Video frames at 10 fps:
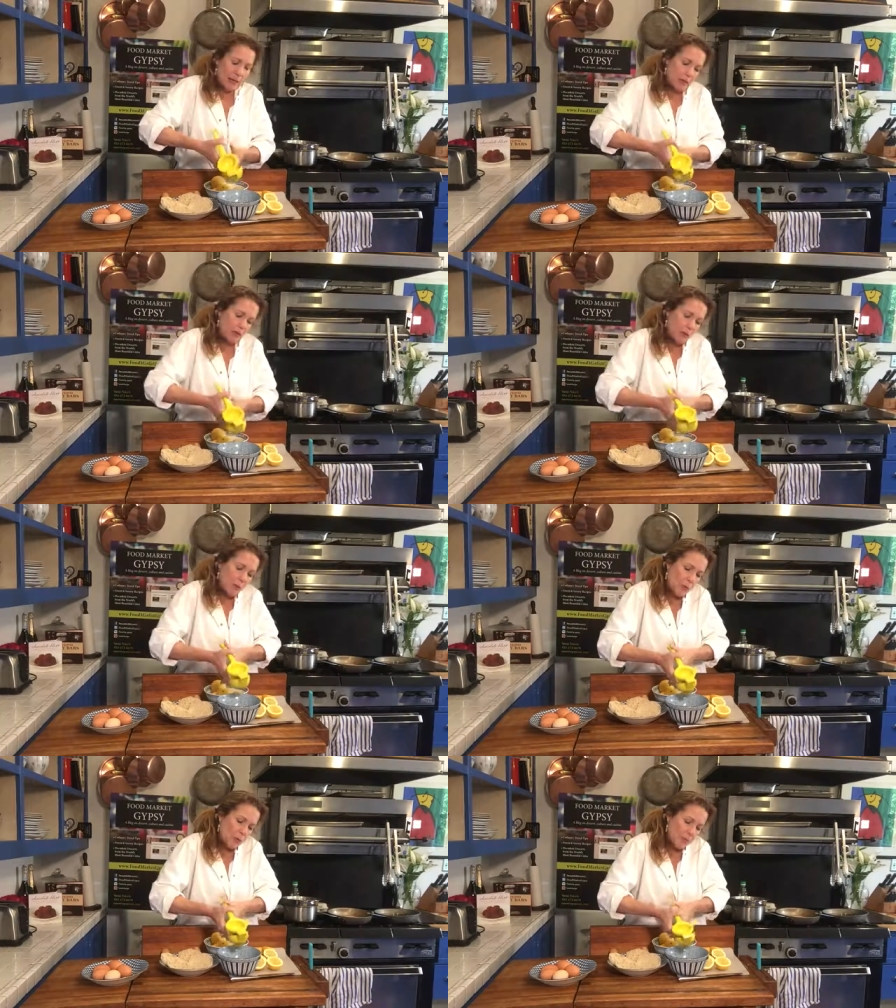And
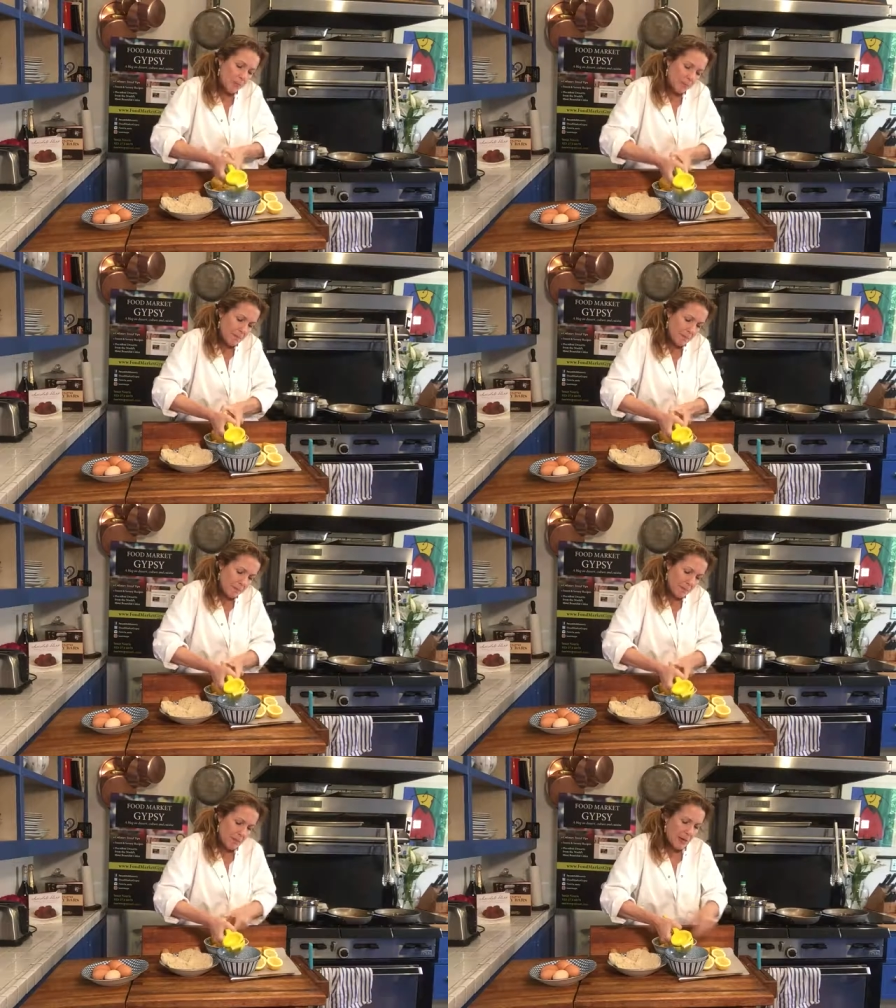squeeze them.
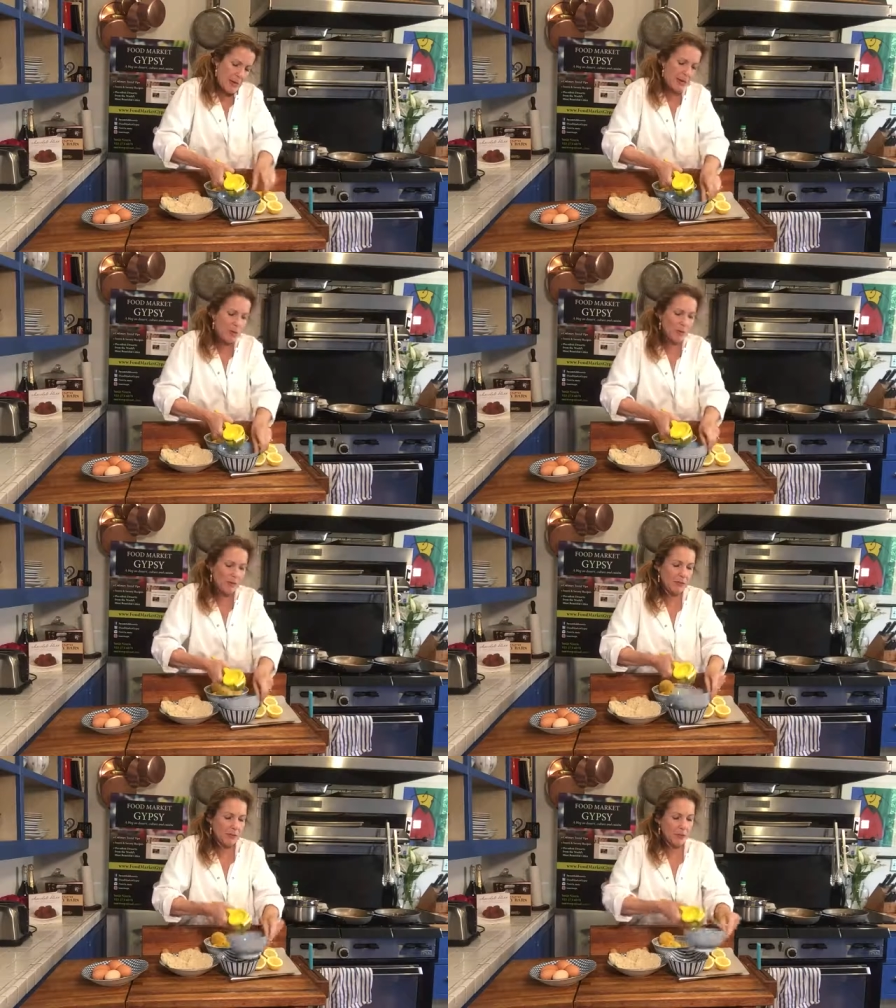And you
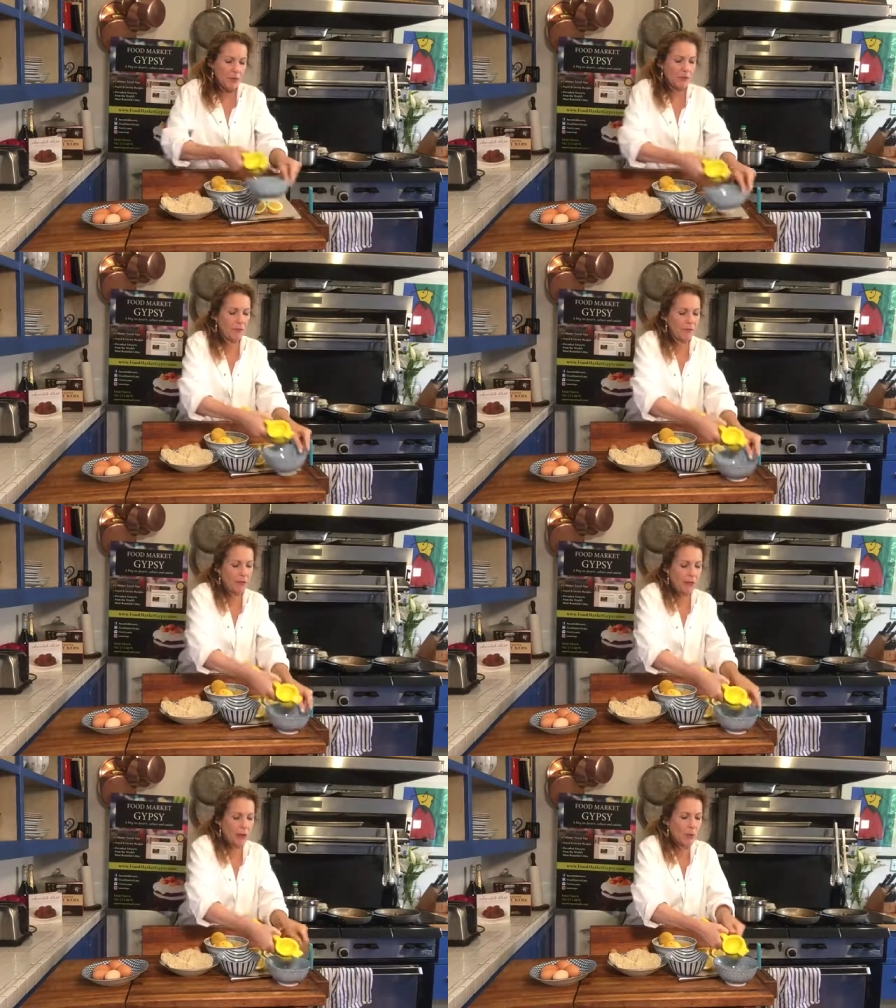want this to move
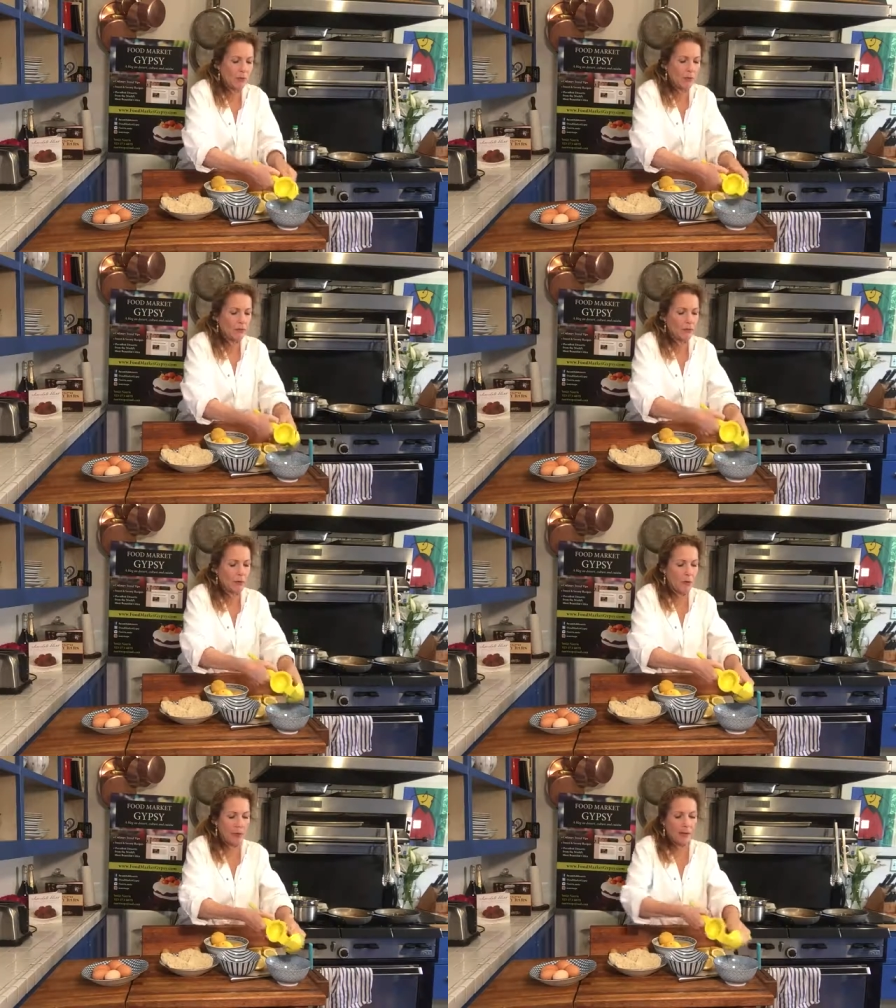fairly quickly,
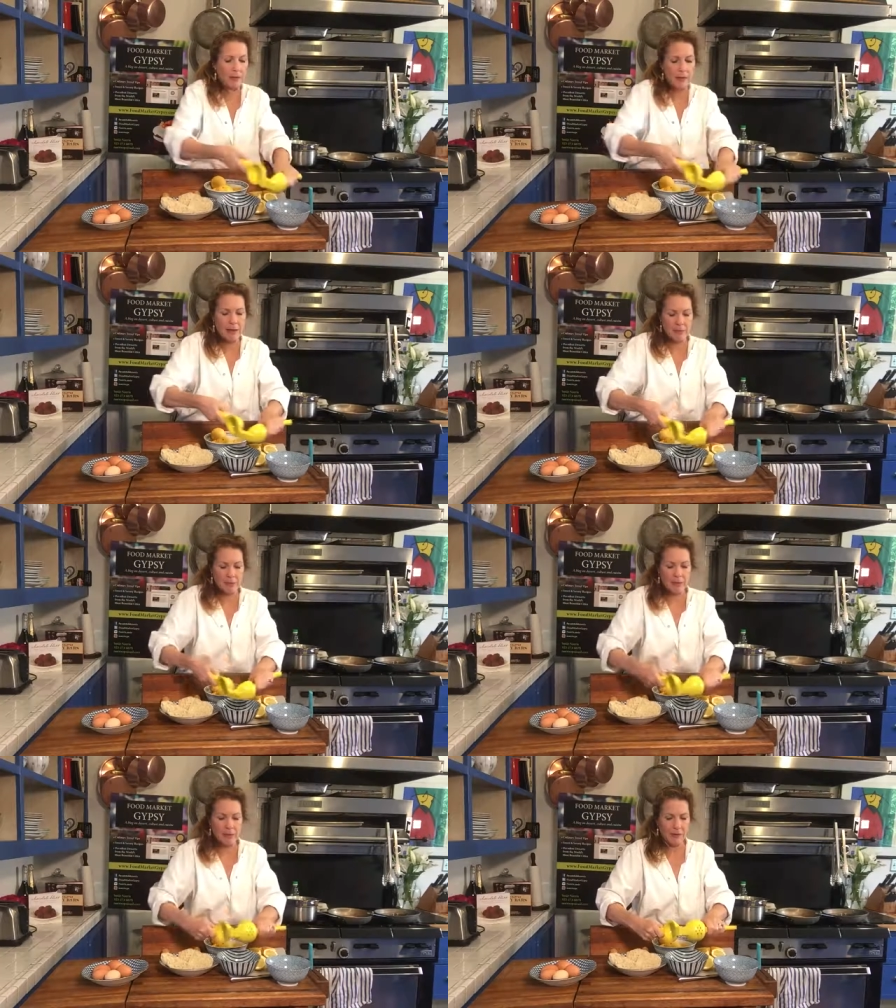so I have
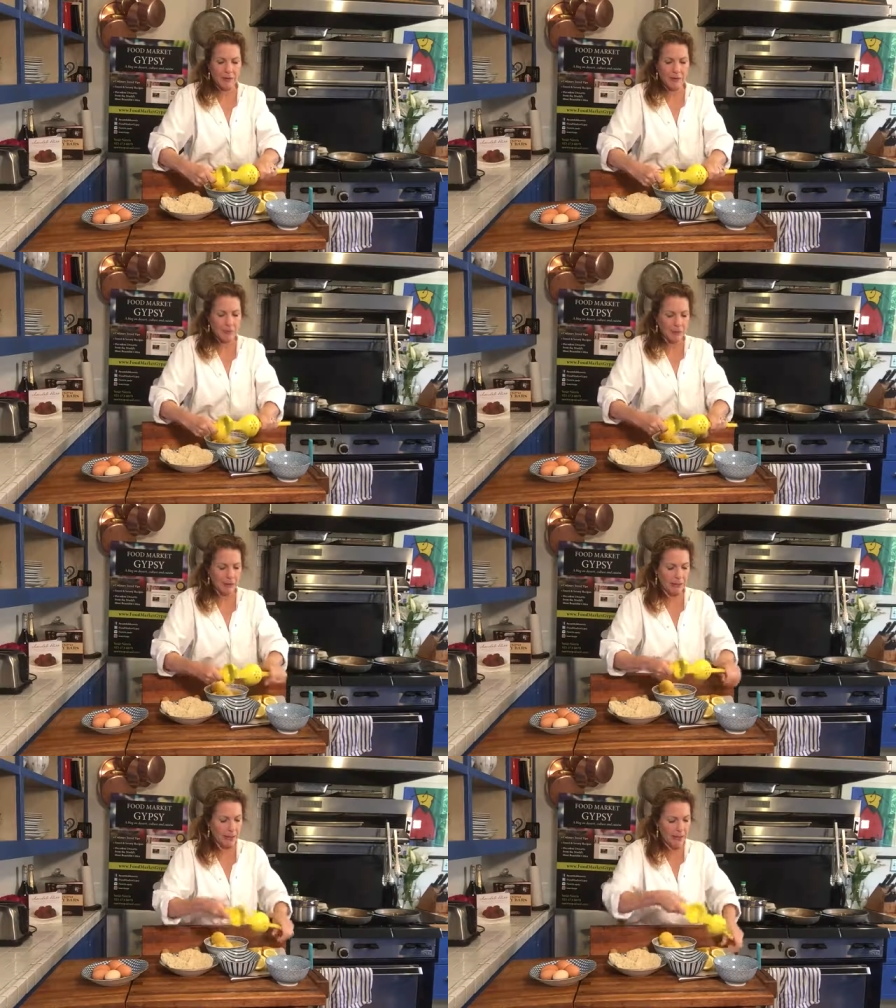kind of an
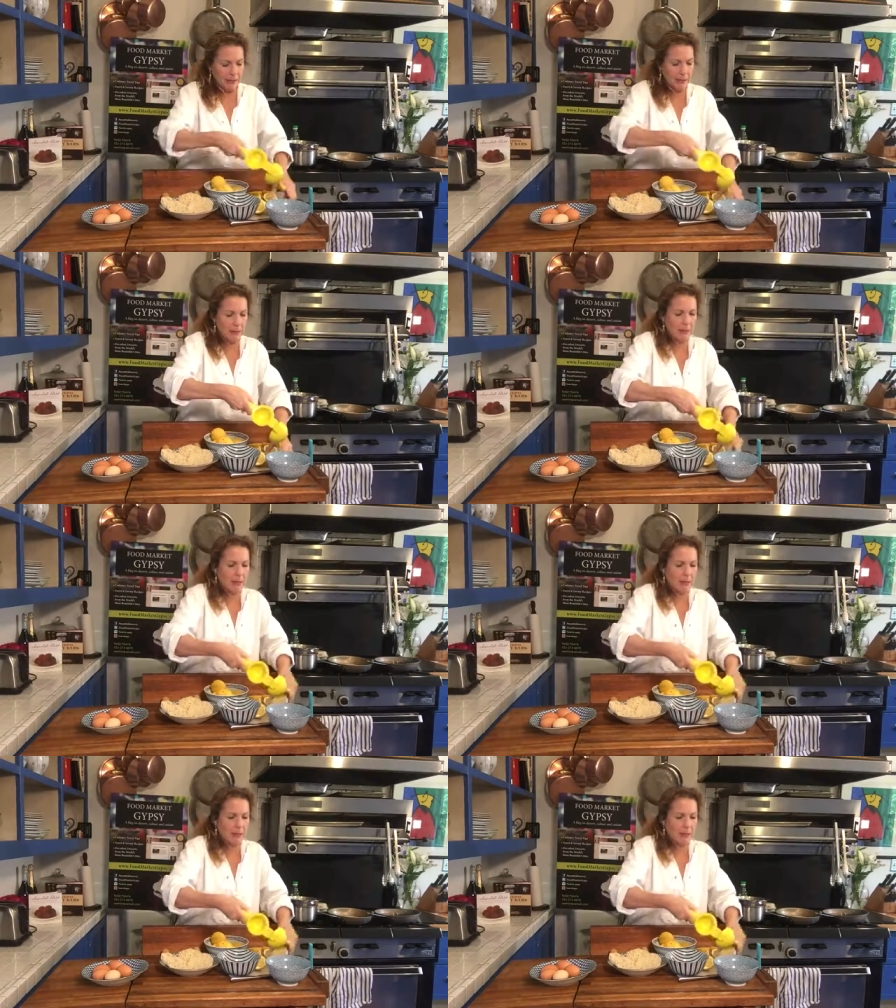assembly line